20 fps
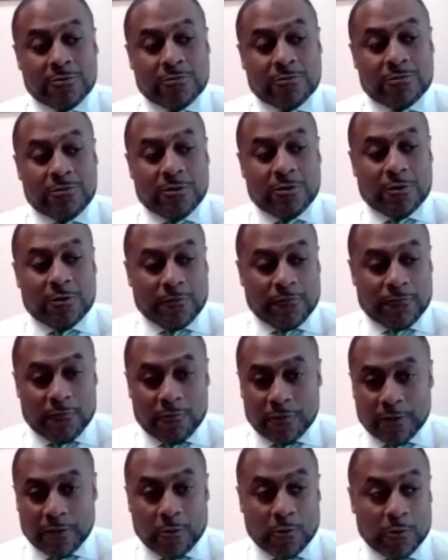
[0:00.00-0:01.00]
you,
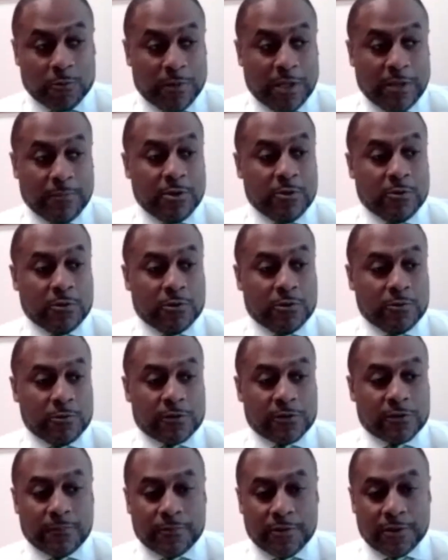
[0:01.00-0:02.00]
before that, or maybe you're doing
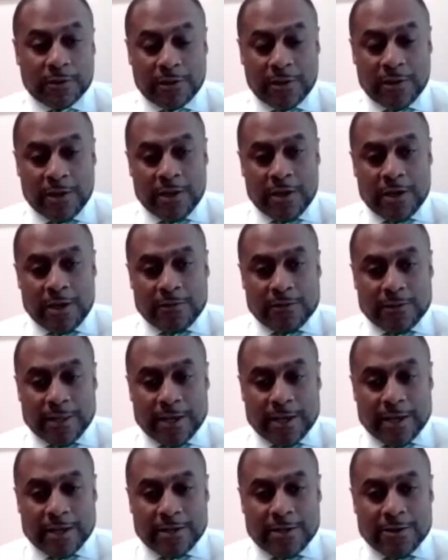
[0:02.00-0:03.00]
something
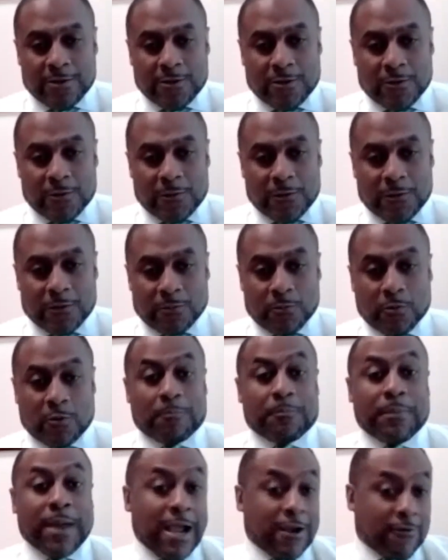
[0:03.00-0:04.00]
that, is
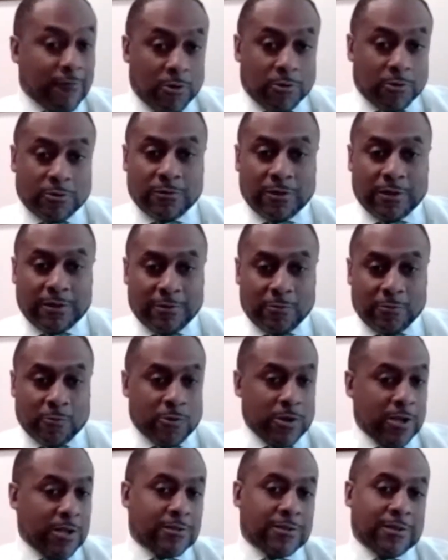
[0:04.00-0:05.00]
more background and
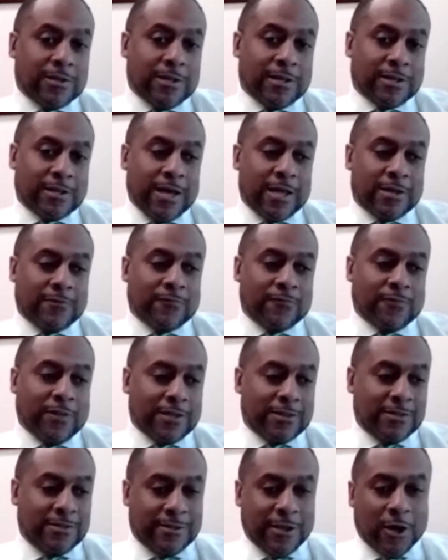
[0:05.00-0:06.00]
oriented and kind of
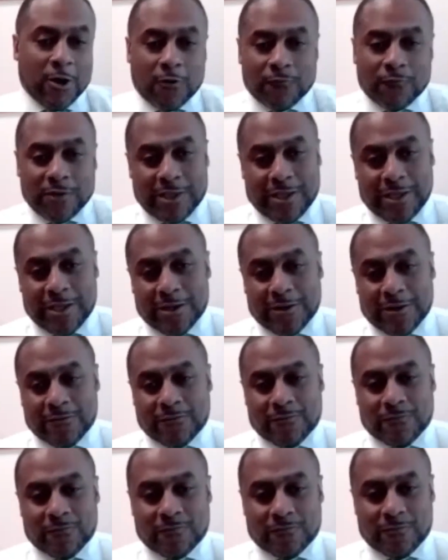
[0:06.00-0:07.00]
like delving
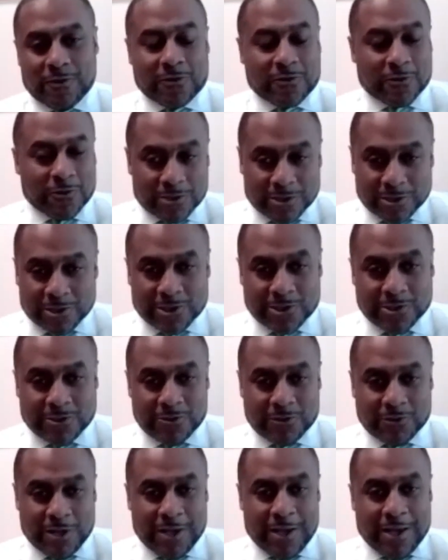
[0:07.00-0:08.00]
in research
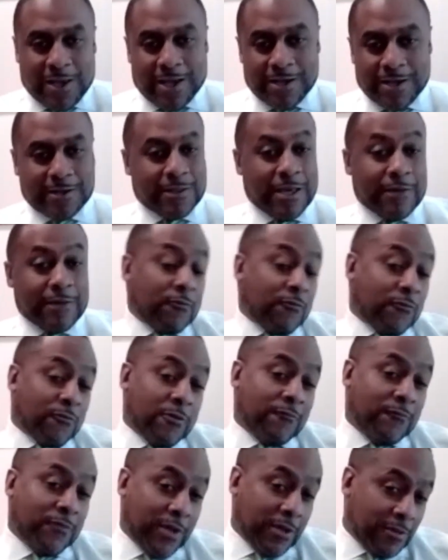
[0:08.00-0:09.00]
issues. It doesn't have a
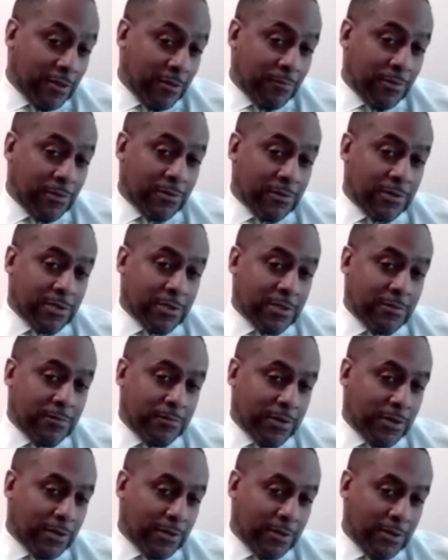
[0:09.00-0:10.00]
front facing position,
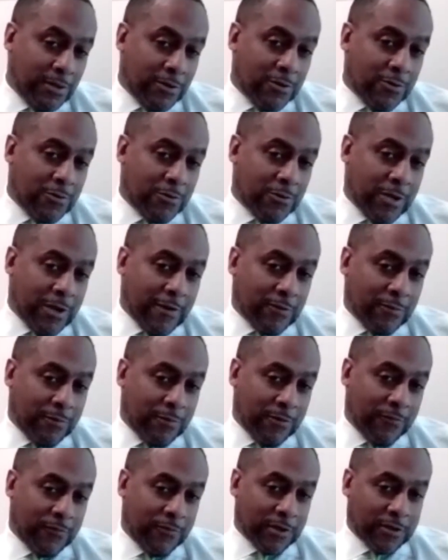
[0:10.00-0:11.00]
but, you have to
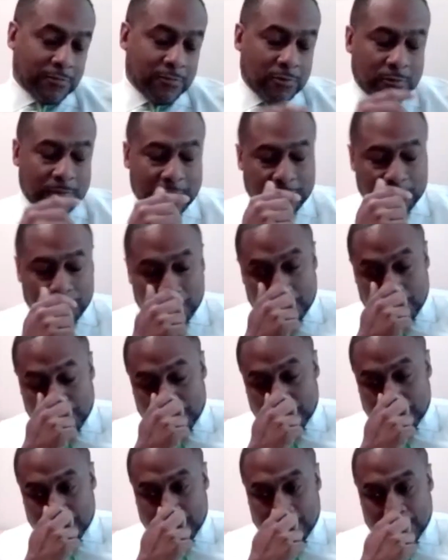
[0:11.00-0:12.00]
be flexible about that.
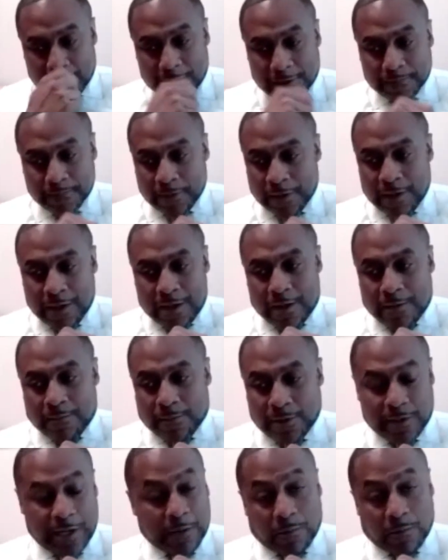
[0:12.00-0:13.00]

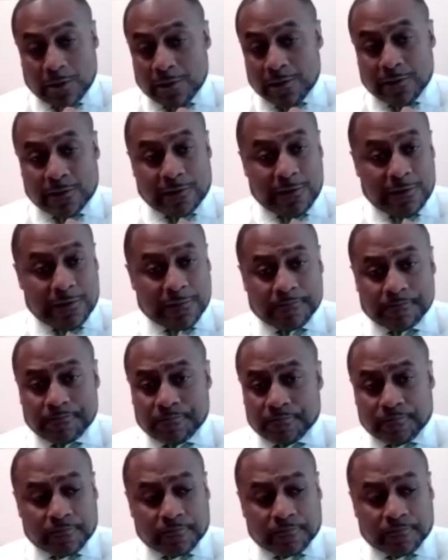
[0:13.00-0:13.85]
But networking is key.